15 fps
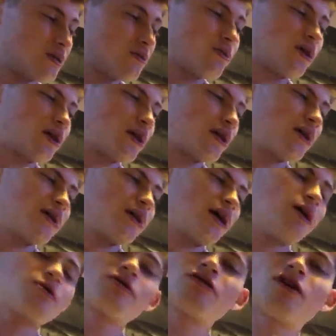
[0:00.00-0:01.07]
My
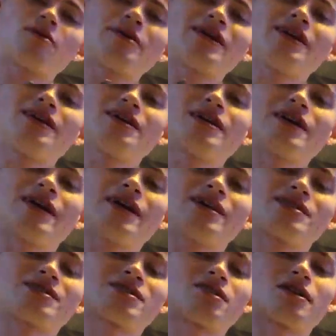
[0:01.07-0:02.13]
Eldar army
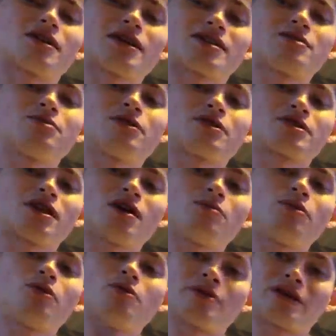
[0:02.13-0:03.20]
is the start collecting box I
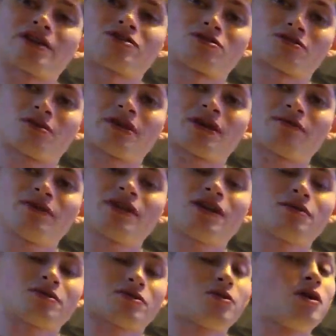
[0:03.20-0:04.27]
bought when I talked about that video.
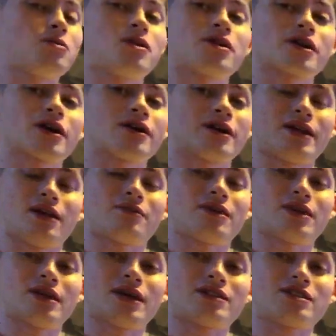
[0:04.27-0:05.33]
It was quite a while ago, and I haven't
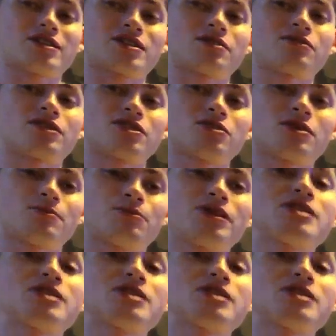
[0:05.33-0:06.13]
touched anything to it. But